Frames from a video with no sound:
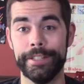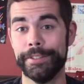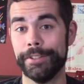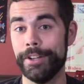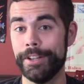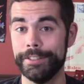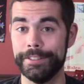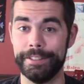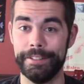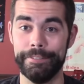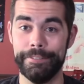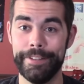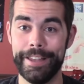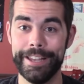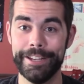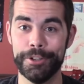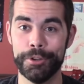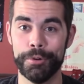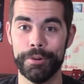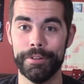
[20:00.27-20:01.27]
lost in
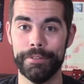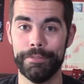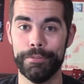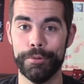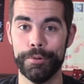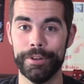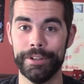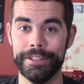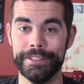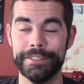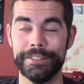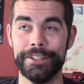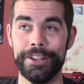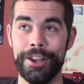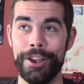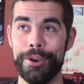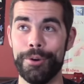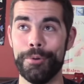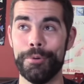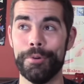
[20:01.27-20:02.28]
Fangorn Forest,
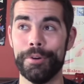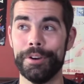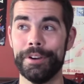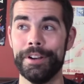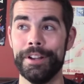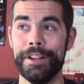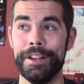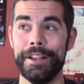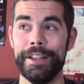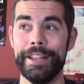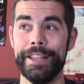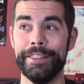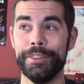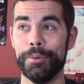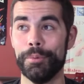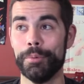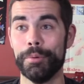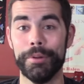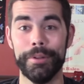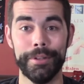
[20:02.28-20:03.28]
or in the
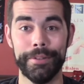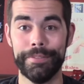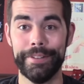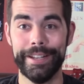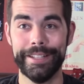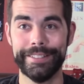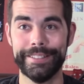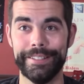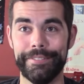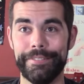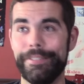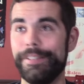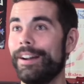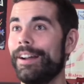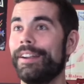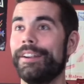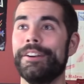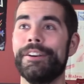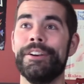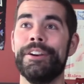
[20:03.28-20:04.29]
world of Ice and
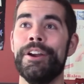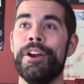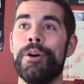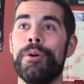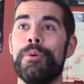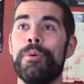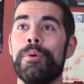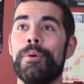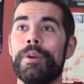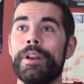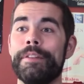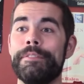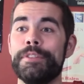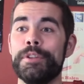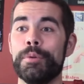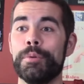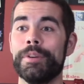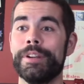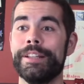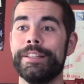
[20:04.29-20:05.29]
Fire, or if
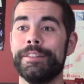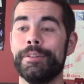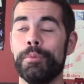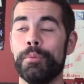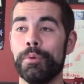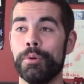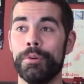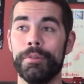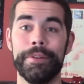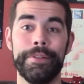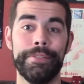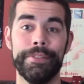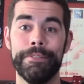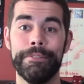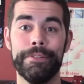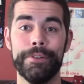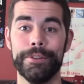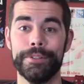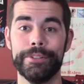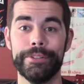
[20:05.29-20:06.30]
you were in the world of the
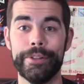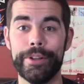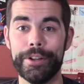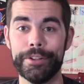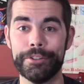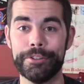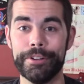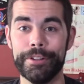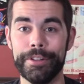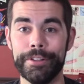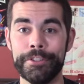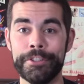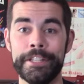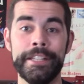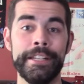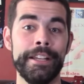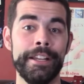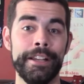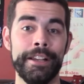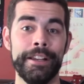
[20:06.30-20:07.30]
First Law
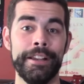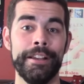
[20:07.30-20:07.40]
trilogy.